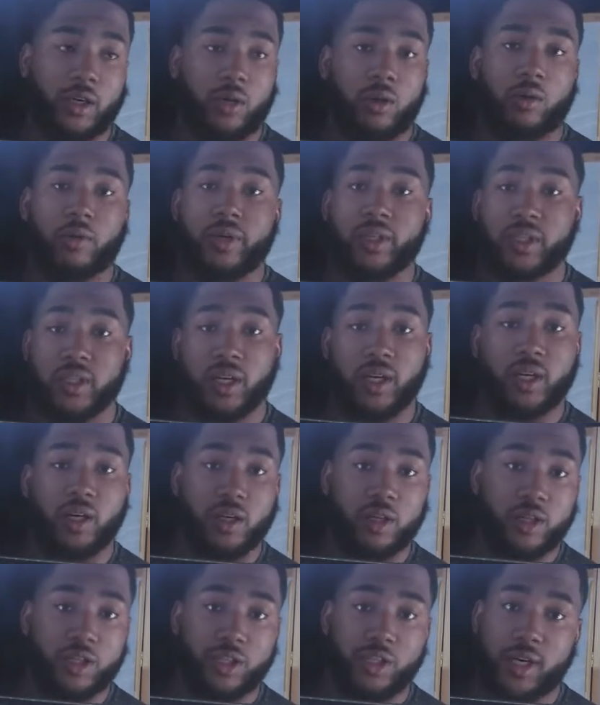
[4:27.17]
good or rinsing
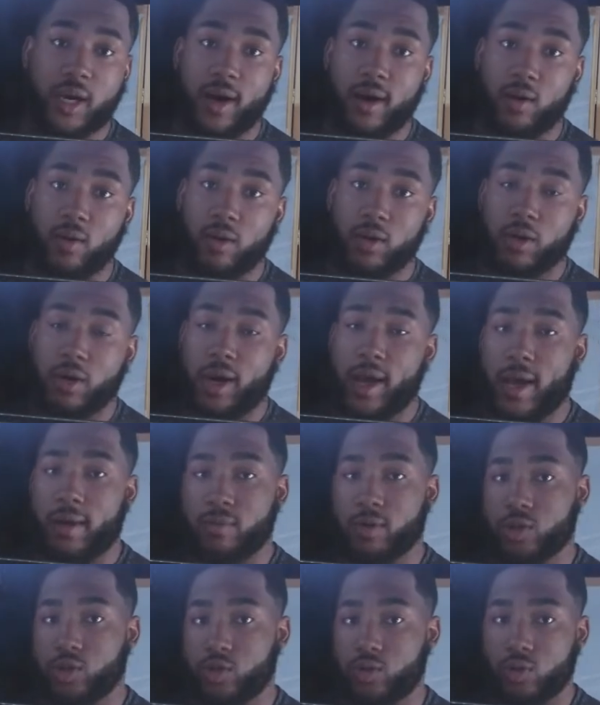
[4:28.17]
it in the shower. You're
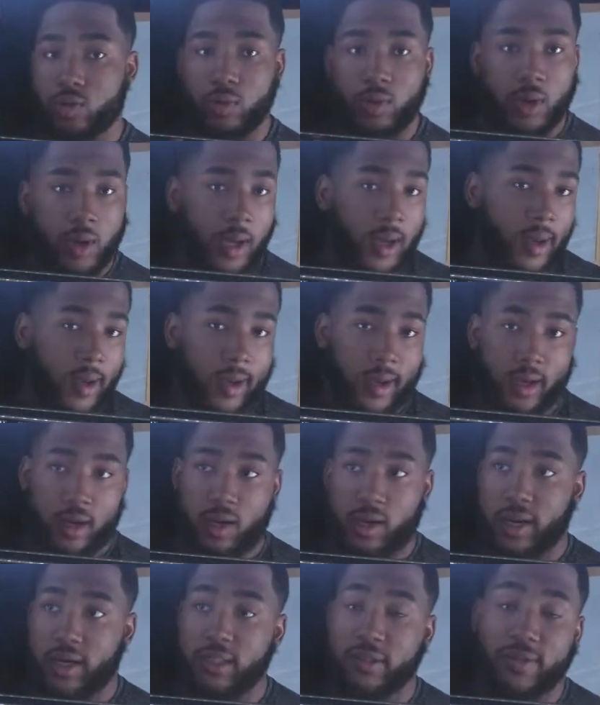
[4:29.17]
able to get
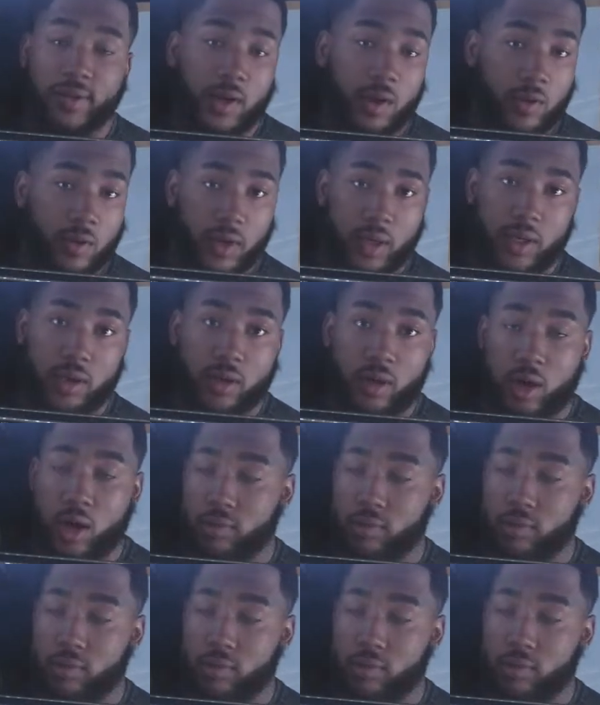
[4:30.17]
a nice flow, and it'll